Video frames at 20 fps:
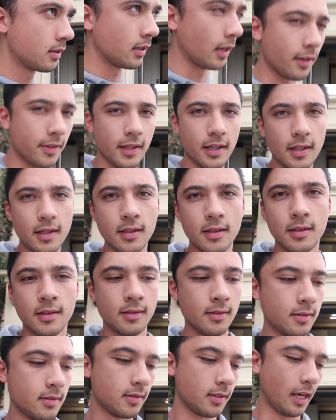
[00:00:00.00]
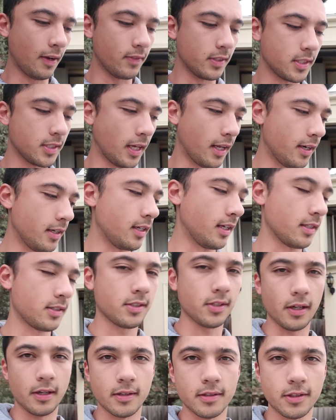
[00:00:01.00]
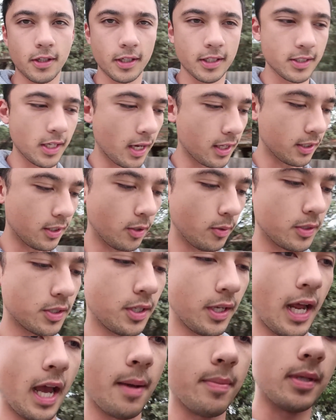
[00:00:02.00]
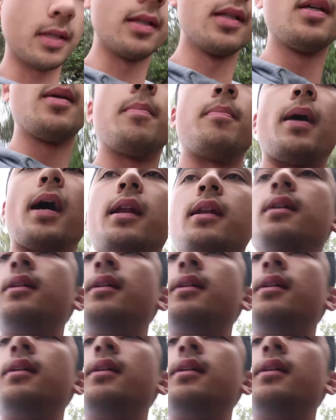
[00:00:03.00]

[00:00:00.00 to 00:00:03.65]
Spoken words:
I think. Haven't started yet, so don't exactly know what's going to happen, but